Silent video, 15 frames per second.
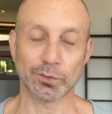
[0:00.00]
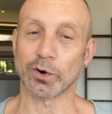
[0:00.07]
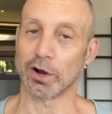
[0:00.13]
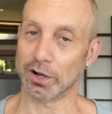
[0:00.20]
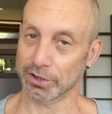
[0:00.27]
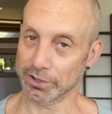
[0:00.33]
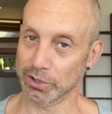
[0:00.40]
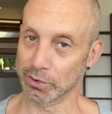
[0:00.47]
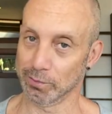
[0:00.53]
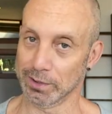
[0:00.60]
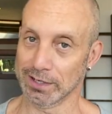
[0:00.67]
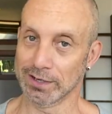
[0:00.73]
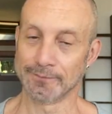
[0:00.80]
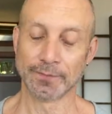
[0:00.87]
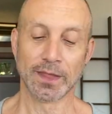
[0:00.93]
We're all
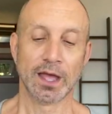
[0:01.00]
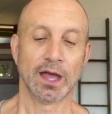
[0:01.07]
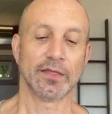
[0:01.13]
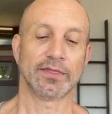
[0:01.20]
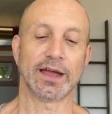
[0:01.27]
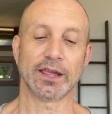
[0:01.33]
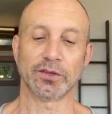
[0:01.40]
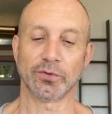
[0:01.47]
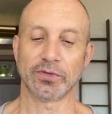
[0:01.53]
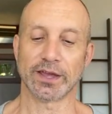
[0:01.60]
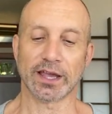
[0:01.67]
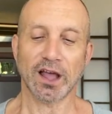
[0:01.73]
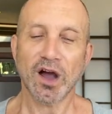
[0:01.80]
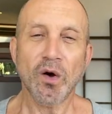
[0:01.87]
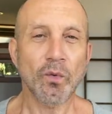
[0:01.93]
human, that you
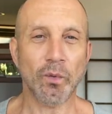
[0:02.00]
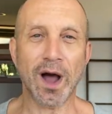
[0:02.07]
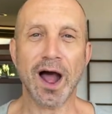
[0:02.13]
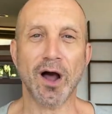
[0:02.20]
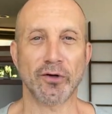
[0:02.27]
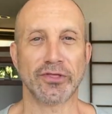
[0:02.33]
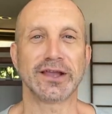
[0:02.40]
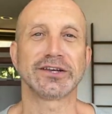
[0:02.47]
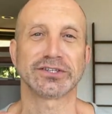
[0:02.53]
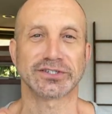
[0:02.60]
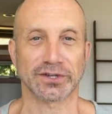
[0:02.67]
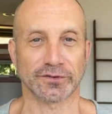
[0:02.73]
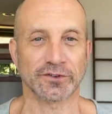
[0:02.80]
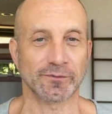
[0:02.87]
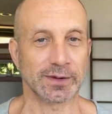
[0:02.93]
think, wow, they
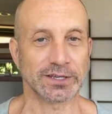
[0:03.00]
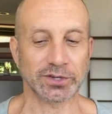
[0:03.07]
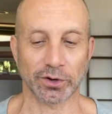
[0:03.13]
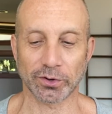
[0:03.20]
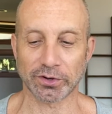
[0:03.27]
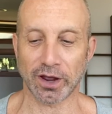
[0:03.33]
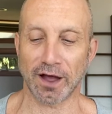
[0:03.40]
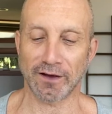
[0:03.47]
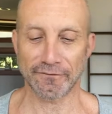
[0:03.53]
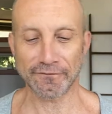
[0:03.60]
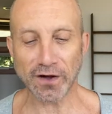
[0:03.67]
deserve to be told off.